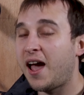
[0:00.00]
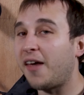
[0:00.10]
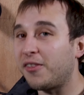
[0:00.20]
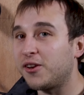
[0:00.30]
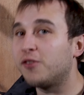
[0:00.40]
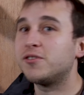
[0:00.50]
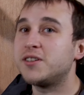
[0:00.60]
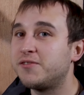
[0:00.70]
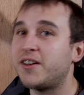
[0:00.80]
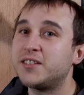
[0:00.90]
and the other
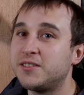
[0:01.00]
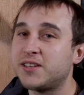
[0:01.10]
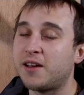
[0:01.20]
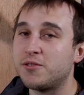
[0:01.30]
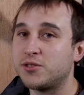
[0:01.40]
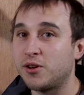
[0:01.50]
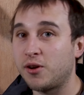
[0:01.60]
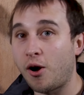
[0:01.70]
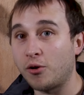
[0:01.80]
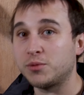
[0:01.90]
inventive tariffs that
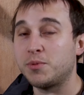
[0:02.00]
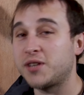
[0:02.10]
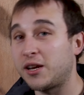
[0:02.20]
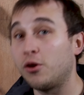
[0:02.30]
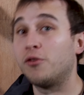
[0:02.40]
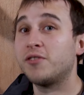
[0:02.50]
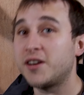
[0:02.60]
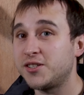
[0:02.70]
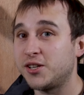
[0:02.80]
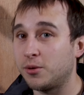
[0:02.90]
Octopus and other
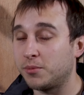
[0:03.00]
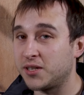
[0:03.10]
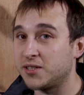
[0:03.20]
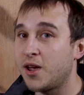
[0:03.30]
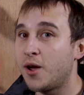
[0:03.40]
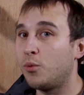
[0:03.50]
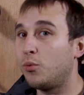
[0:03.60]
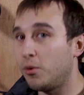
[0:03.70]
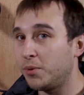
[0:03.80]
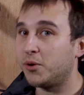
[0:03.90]
energy companies
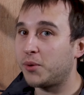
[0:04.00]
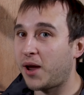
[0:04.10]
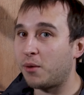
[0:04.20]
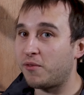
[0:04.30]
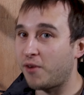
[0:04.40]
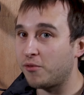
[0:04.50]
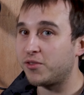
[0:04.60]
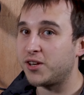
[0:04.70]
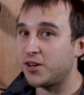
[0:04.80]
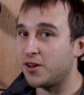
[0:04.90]
will be coming out with over
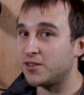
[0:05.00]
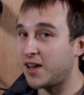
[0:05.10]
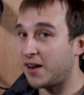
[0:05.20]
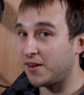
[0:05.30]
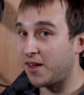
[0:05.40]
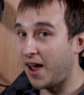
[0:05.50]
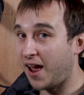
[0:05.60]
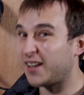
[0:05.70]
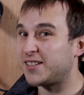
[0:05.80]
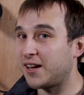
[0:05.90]
the years, and
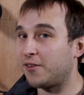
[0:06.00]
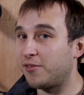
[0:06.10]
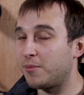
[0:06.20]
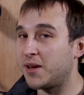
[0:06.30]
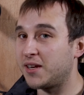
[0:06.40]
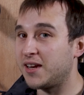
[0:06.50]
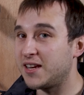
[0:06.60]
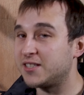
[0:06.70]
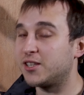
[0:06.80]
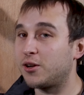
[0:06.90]
Agile for me
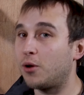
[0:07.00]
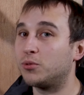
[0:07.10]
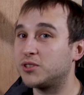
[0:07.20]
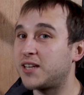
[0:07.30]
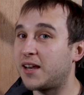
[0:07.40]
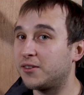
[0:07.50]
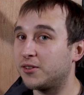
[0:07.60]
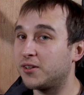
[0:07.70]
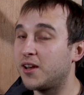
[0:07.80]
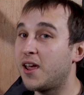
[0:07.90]
is the gold
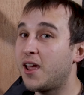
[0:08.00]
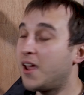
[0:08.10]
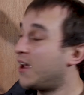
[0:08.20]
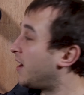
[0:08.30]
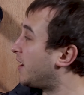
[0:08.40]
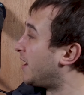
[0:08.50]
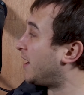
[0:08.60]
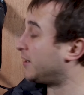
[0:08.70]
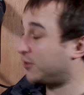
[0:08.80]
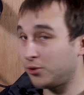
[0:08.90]
standard.
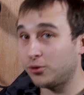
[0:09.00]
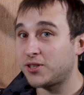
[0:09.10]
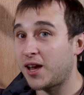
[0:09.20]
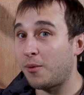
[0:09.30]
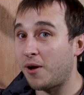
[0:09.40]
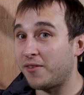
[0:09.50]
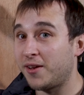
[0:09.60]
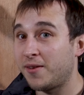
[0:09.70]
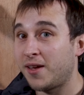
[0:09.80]
It does, however,